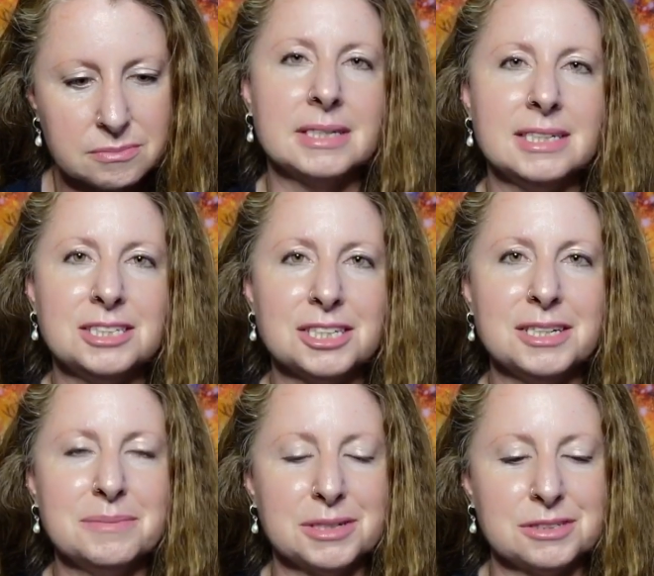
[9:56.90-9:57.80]
Each
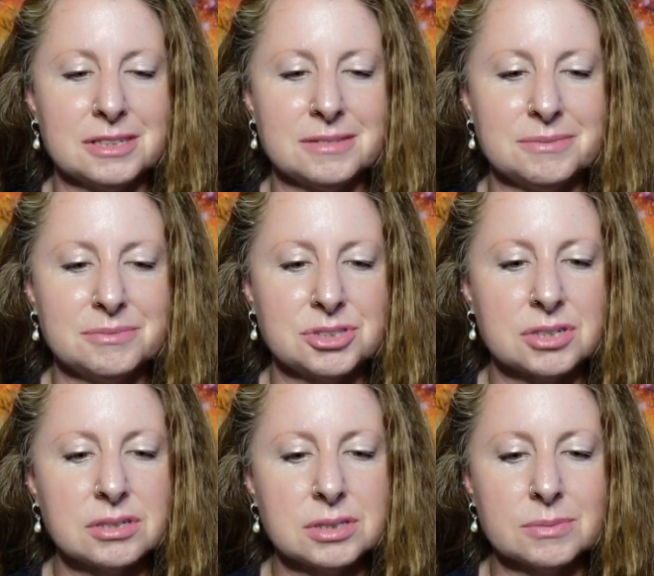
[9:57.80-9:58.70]
emotion
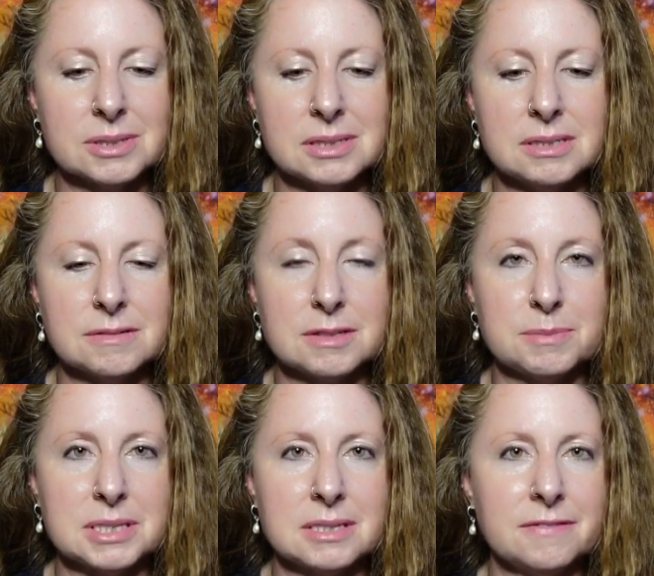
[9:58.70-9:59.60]
triggers the release of
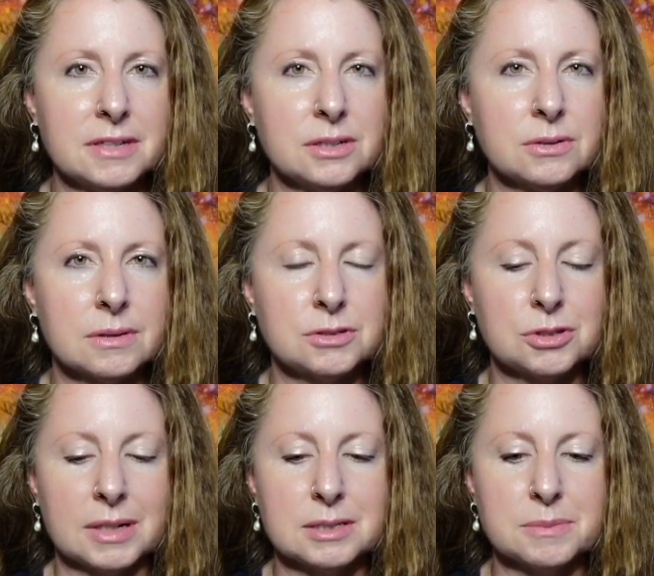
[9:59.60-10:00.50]
specific
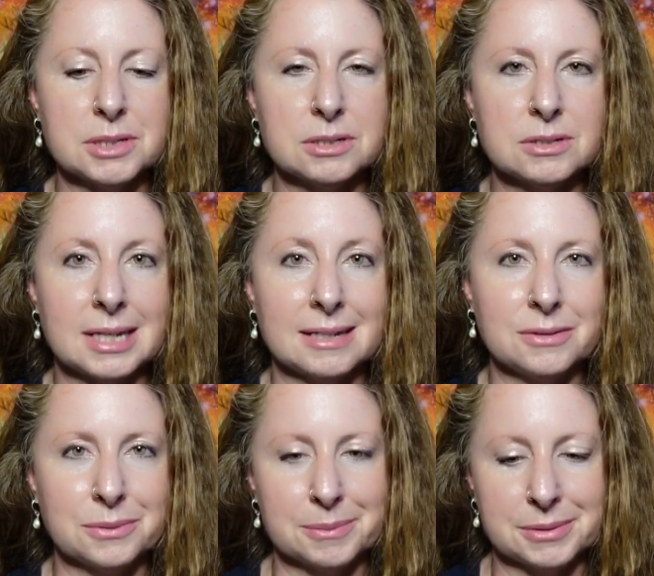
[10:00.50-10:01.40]
neurotransmitters and
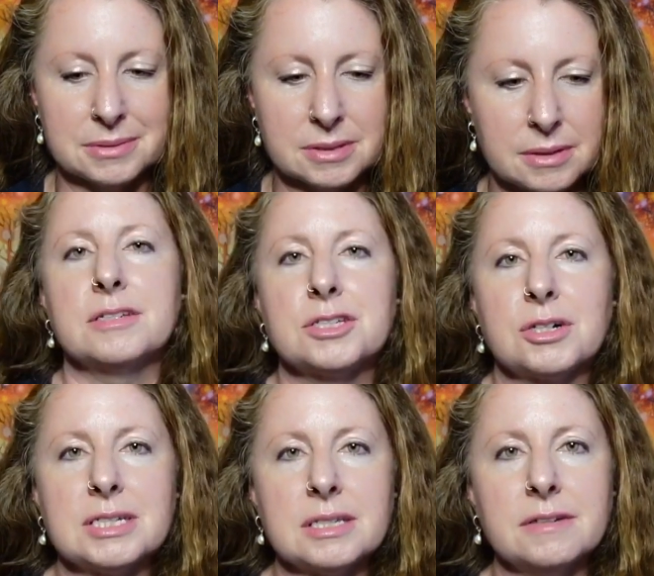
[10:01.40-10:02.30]
hormones.
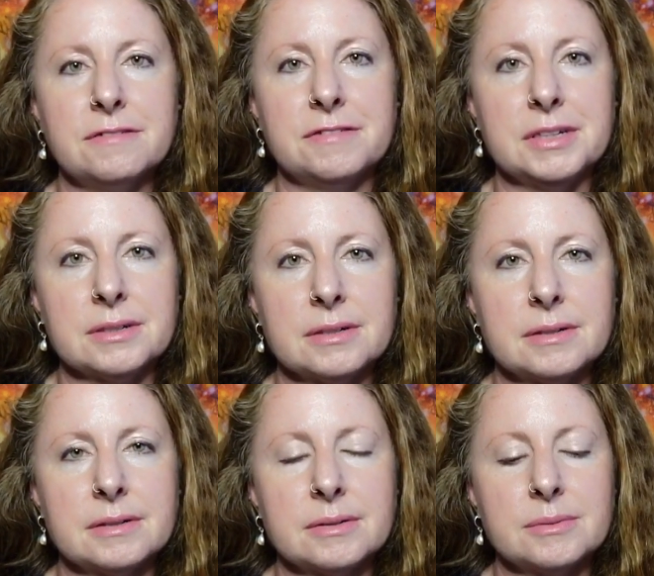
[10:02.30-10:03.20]
Stress and fear
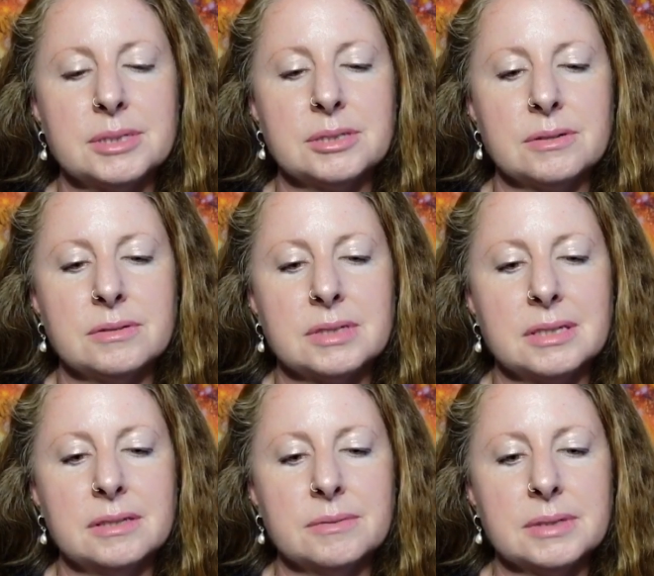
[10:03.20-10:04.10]
result
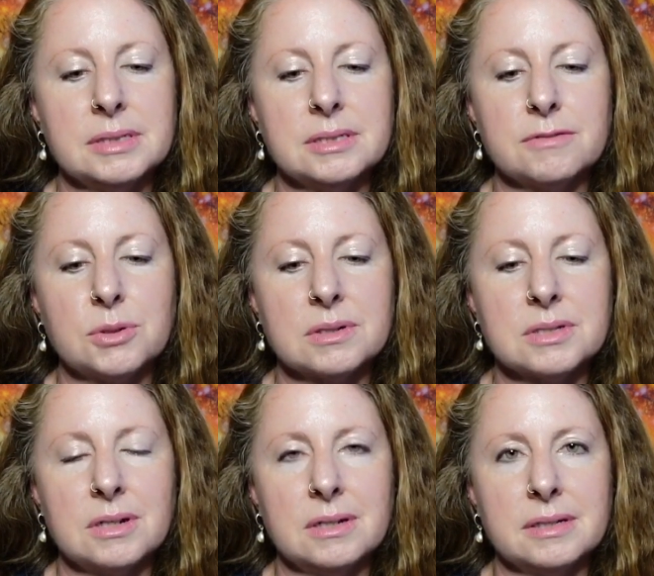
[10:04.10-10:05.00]
in the release of
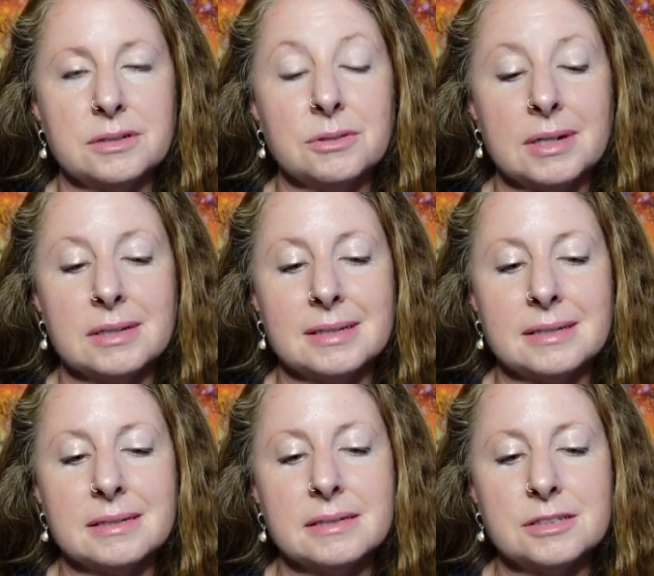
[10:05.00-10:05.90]
cortisol and
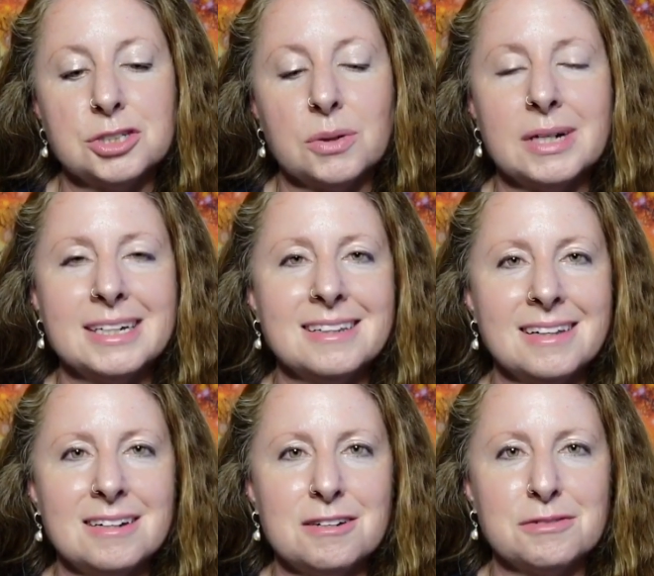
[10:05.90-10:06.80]
adrenaline. Joy and
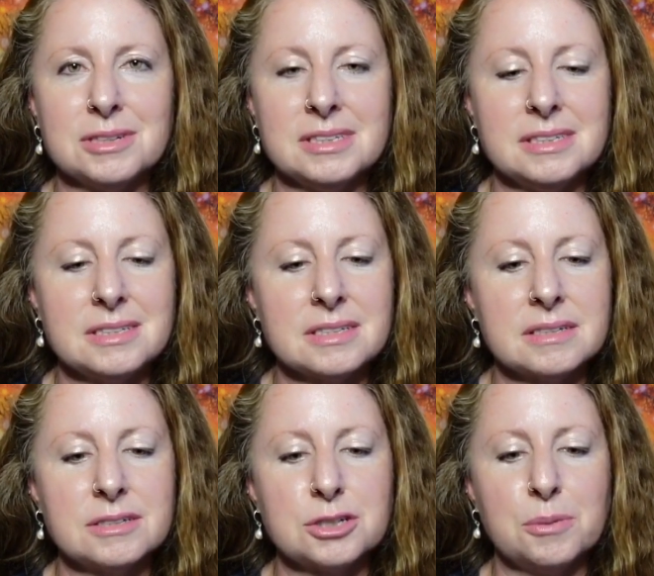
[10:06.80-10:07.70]
love release
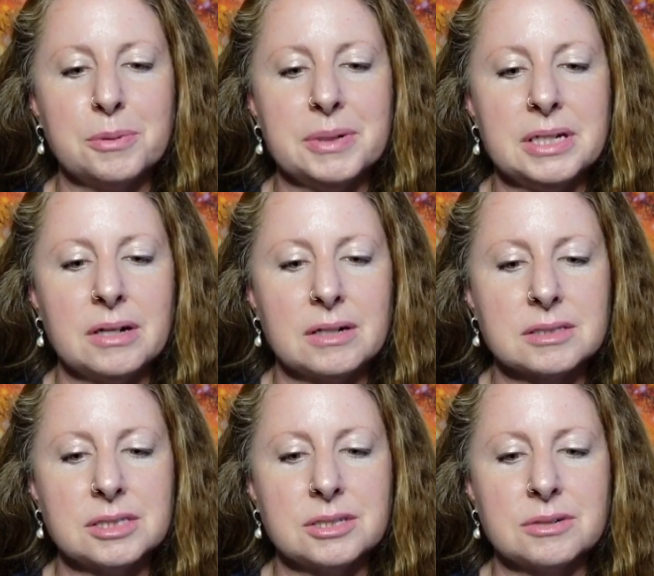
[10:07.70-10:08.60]
dopamine,
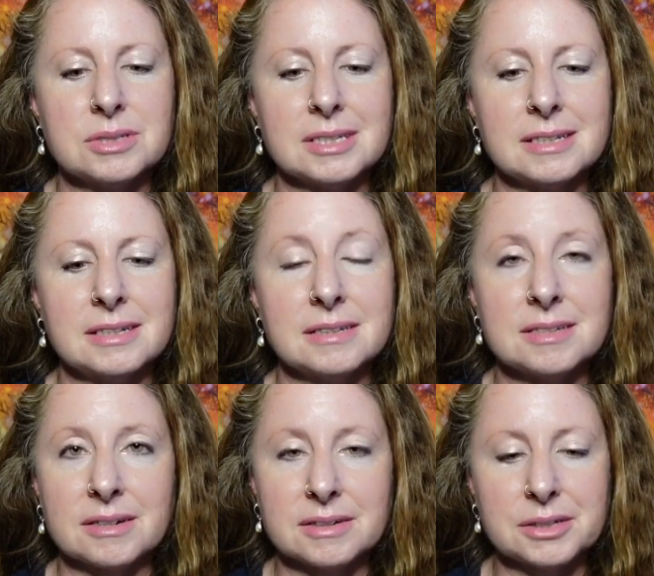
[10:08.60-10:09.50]
oxytocin, and
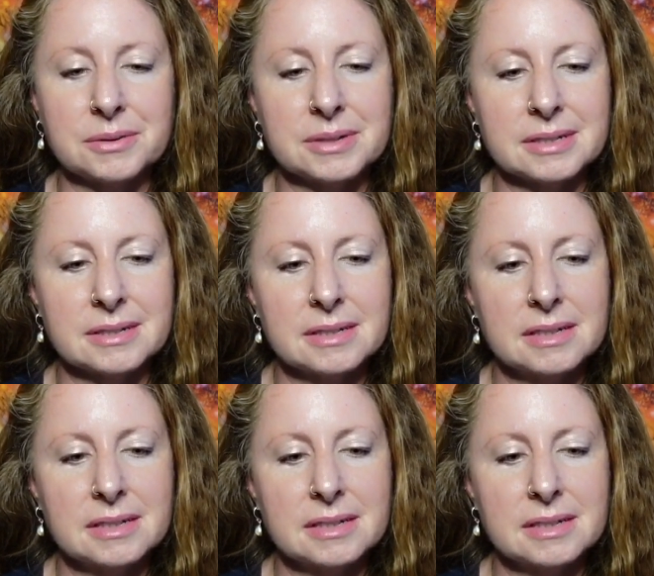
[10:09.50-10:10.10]
serotonin.